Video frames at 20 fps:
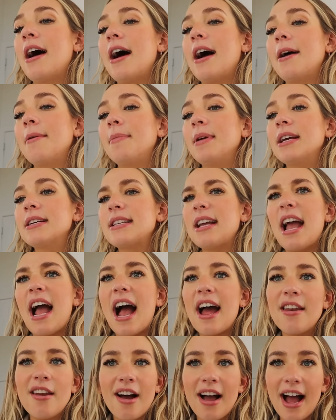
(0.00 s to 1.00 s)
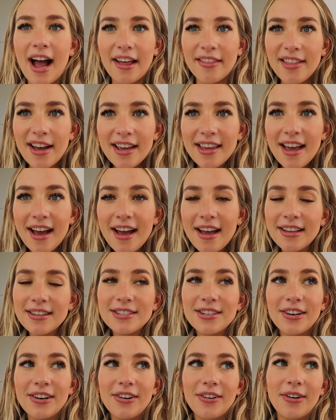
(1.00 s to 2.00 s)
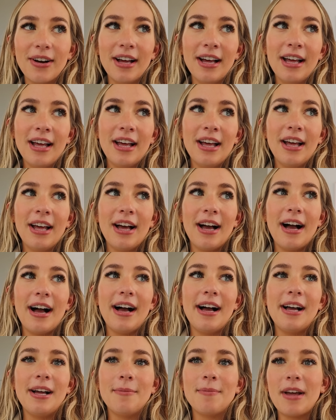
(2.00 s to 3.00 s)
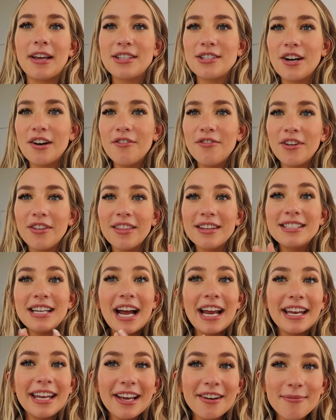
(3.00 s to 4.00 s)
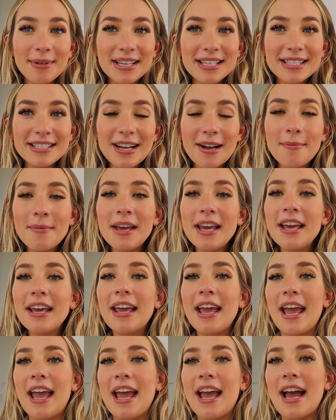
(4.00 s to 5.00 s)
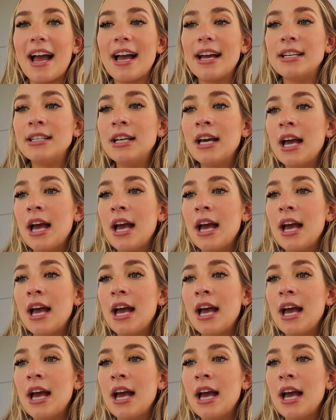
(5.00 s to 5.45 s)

Um, because I had not had that yet. And so um, I started feeling the tightening of my stomach and